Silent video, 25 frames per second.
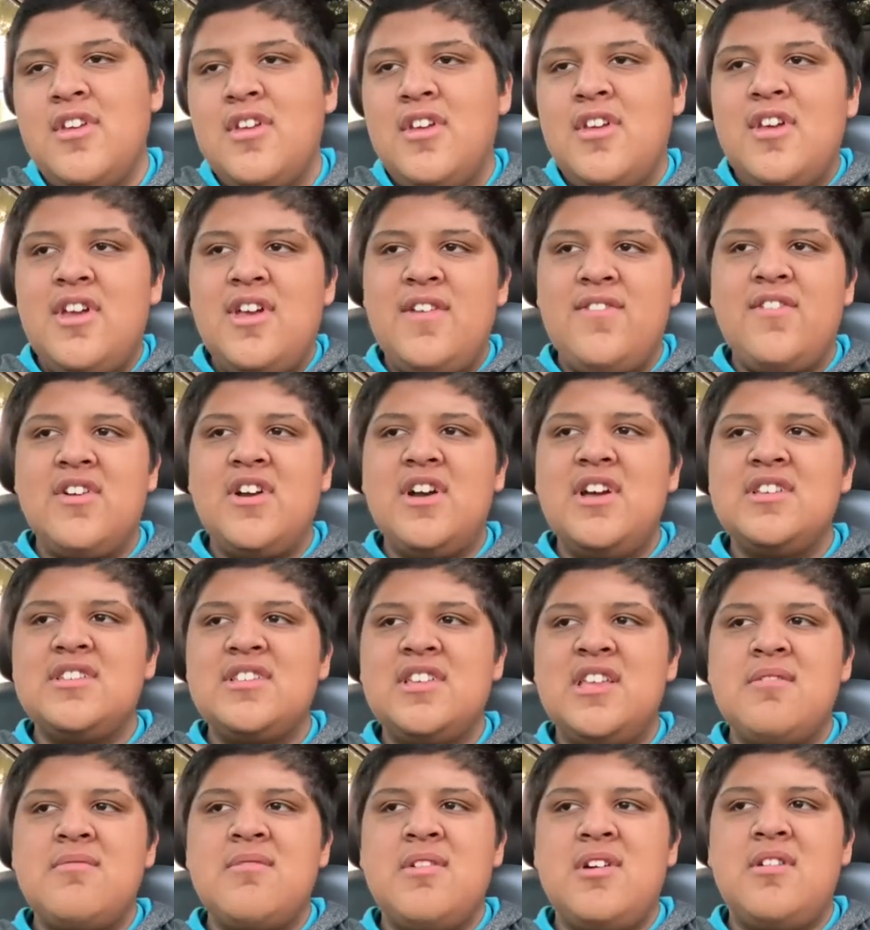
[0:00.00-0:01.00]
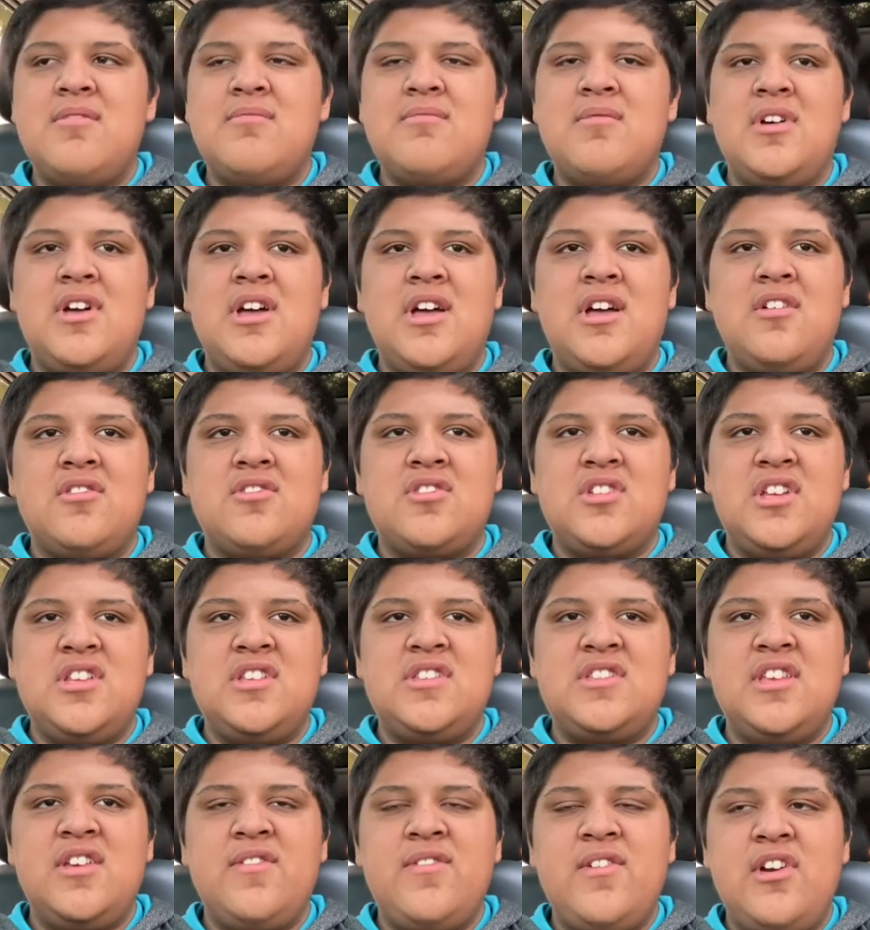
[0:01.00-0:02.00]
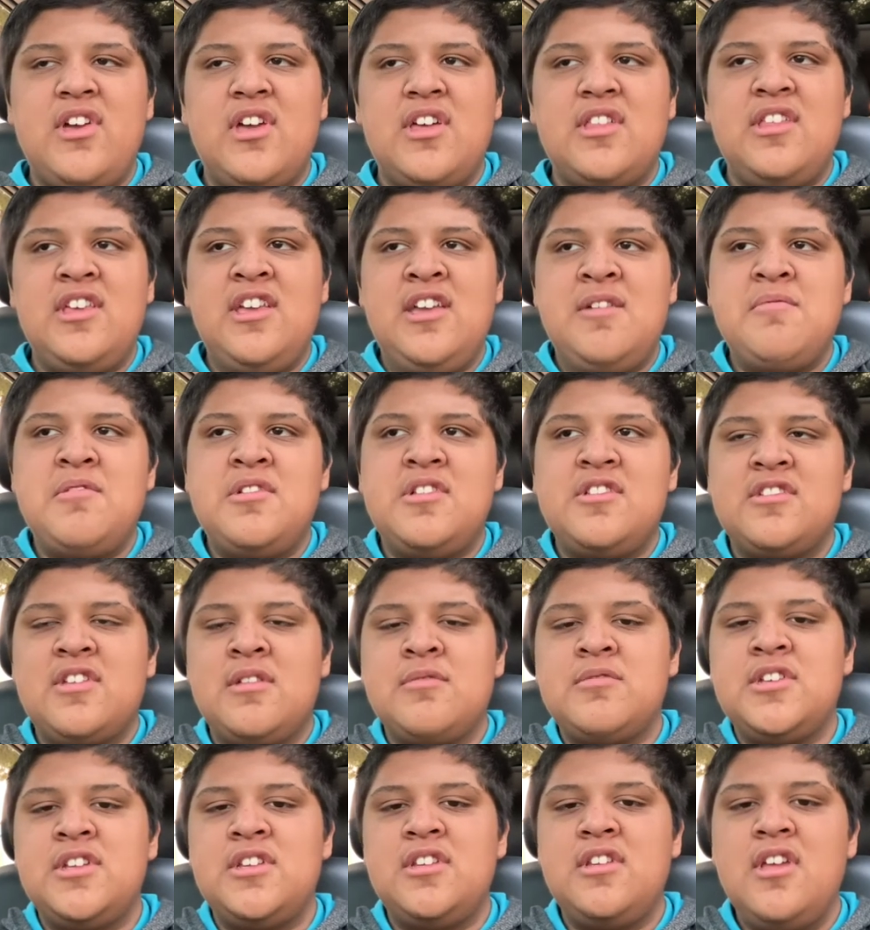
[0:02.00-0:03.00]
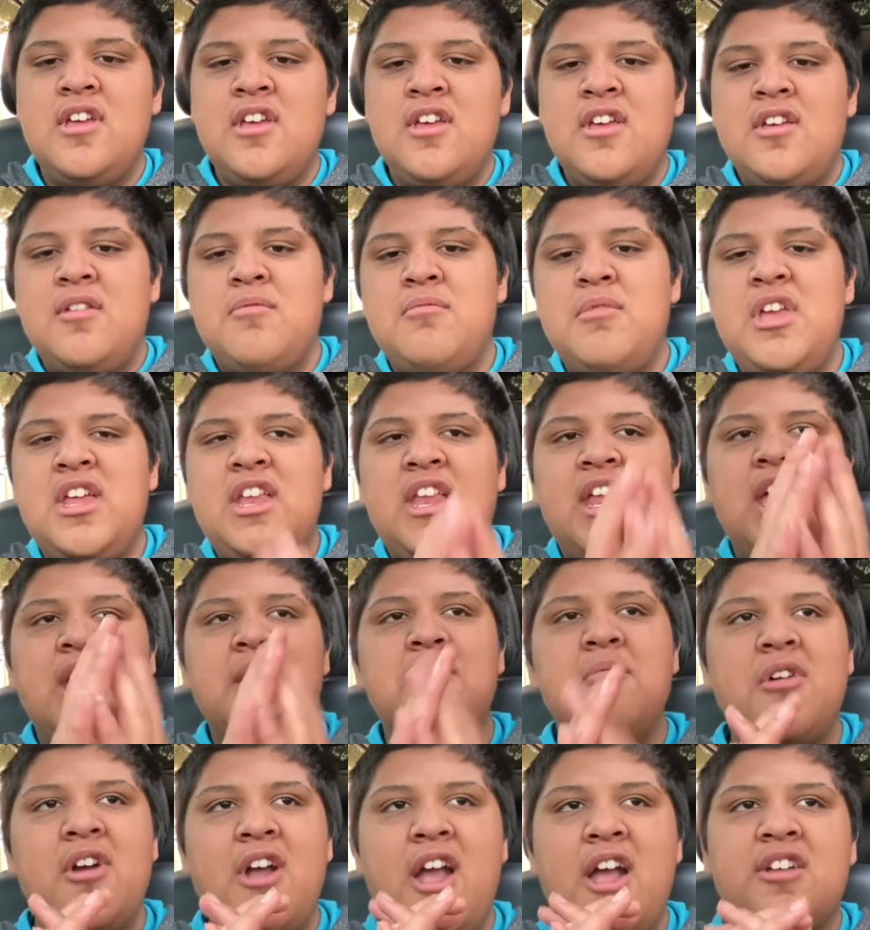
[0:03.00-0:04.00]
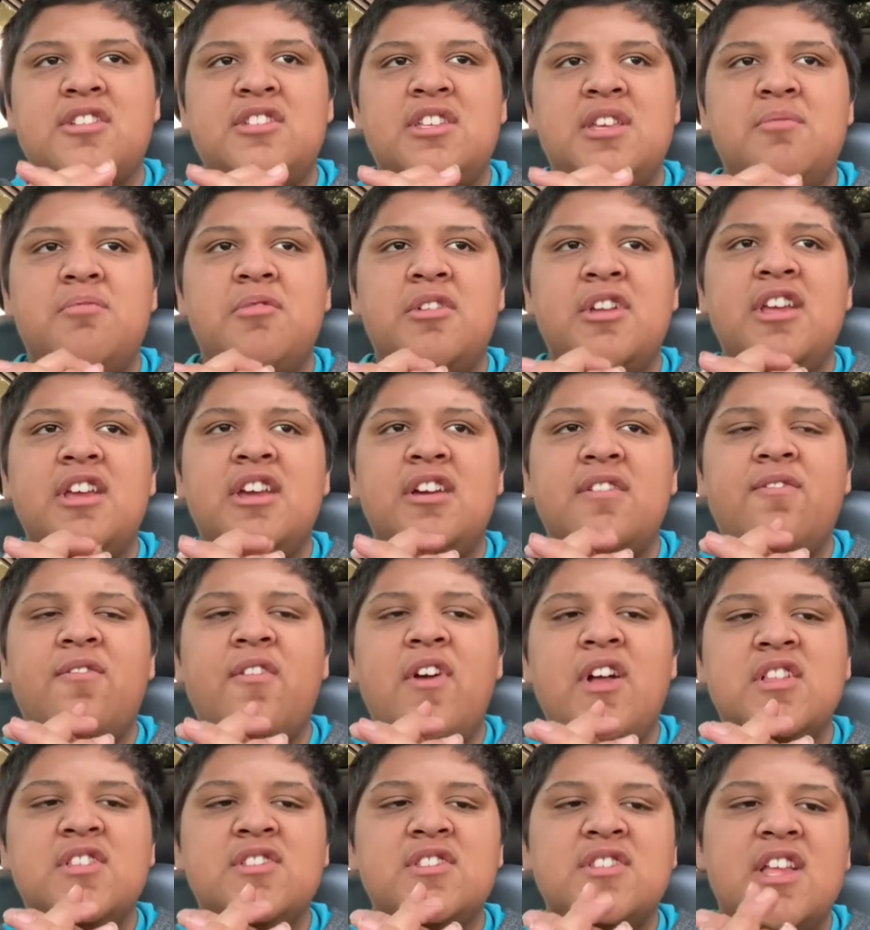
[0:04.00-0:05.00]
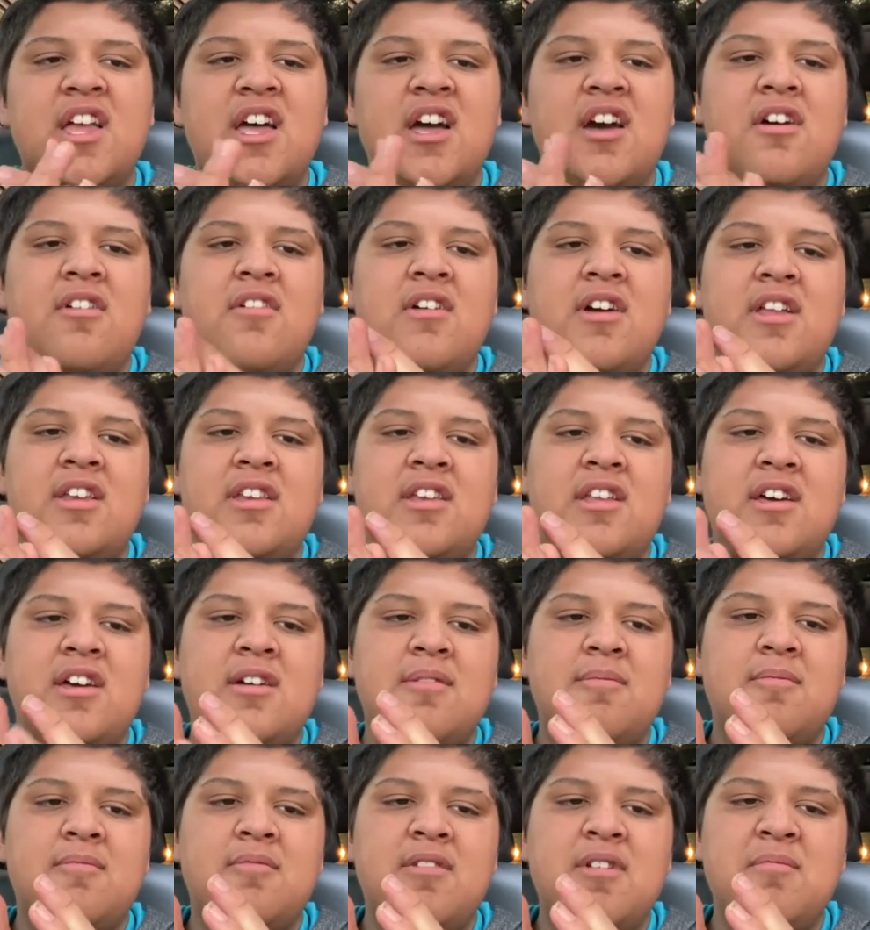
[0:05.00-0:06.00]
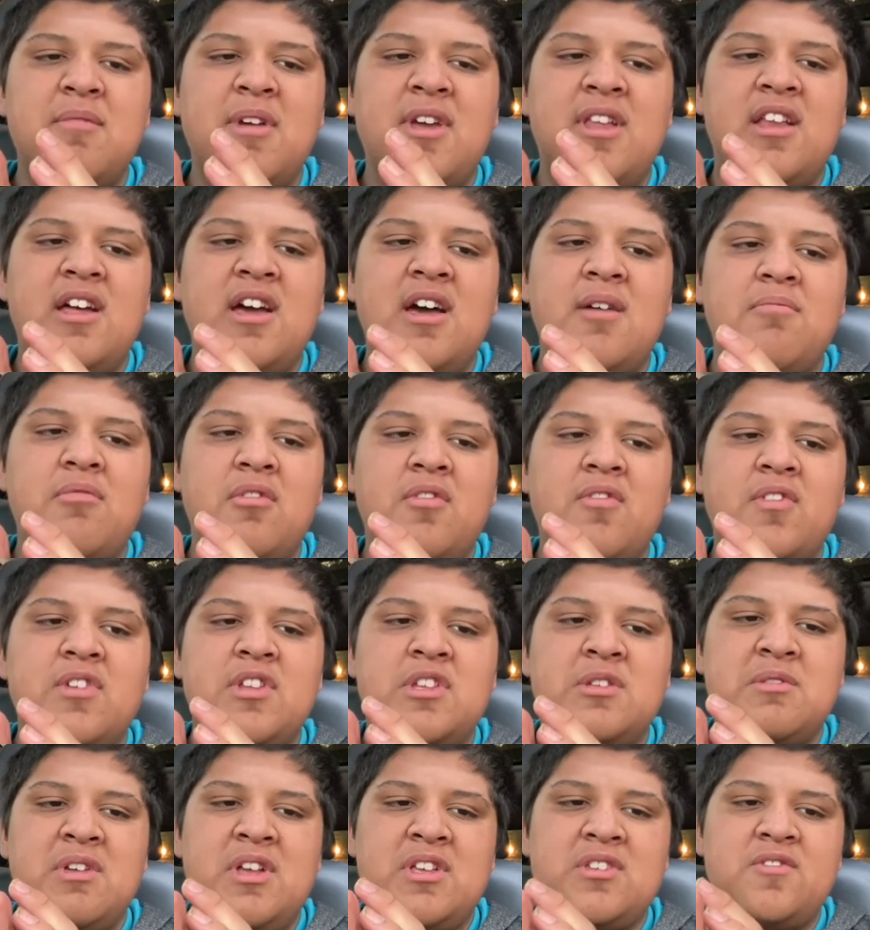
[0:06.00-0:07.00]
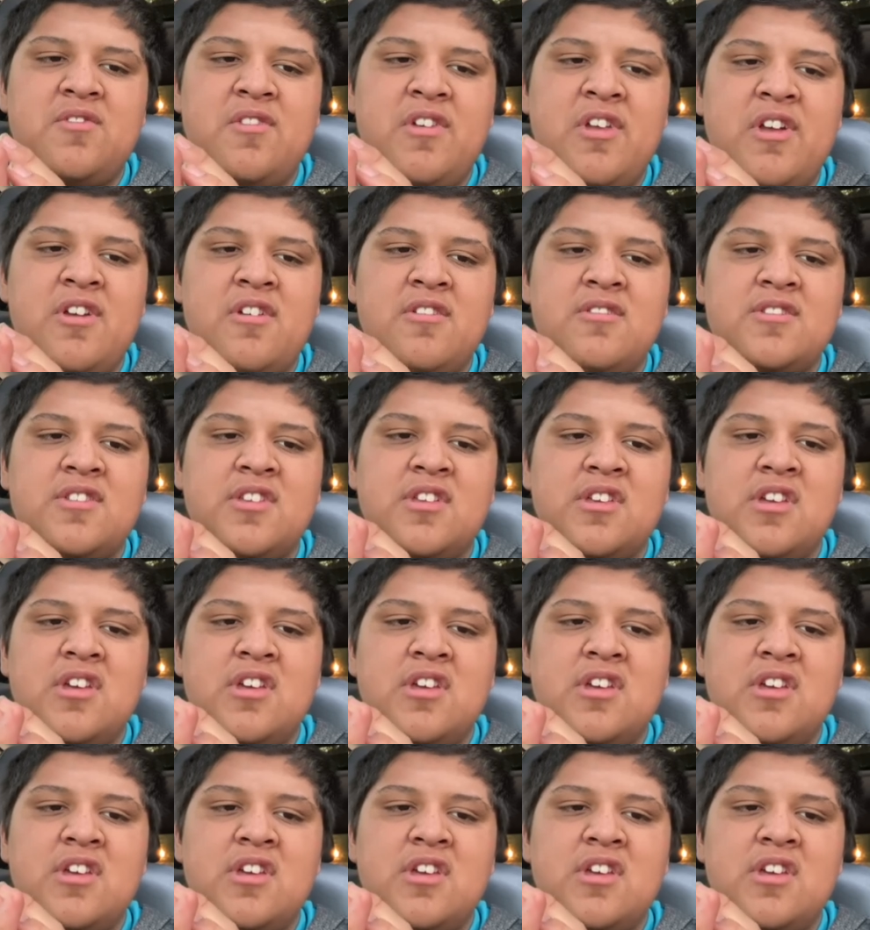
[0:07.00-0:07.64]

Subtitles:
I forgot his name. I'll try to see if I can link him in the description. Me and him are actually pretty good friends now, and we made it up over these past few years.